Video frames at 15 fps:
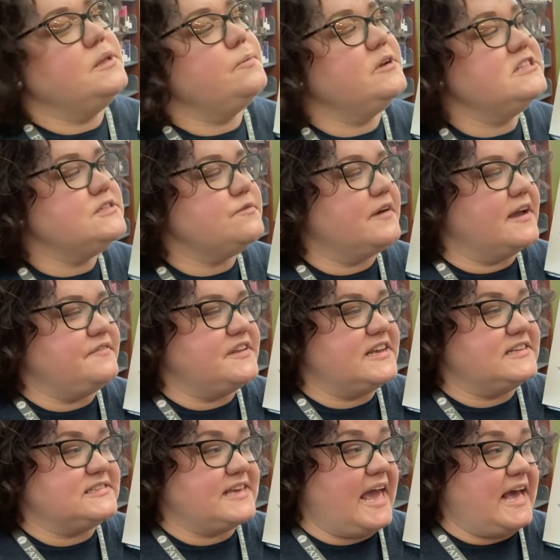prince arrived at
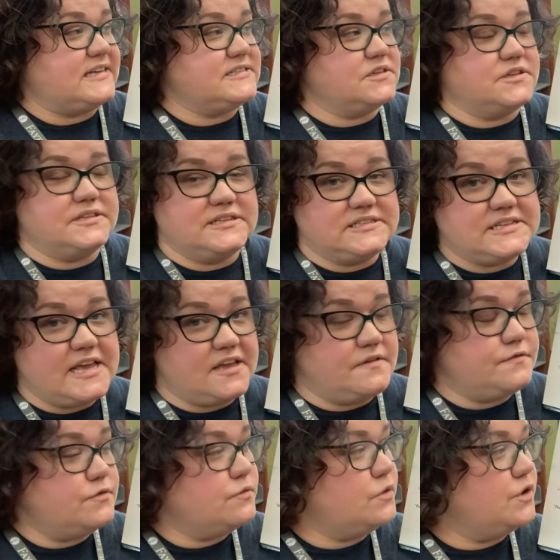his castle on the day
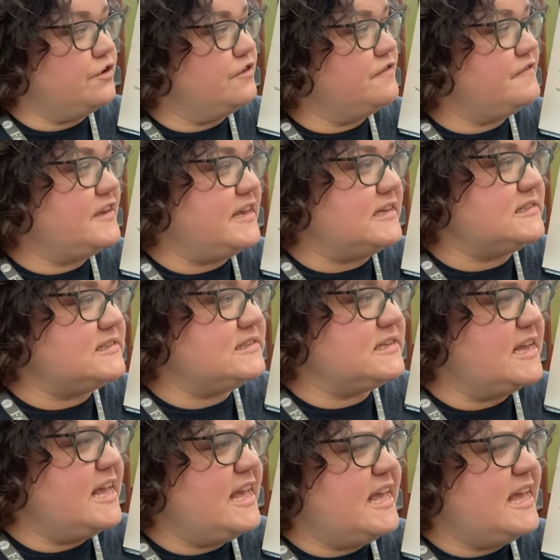of the royal feast,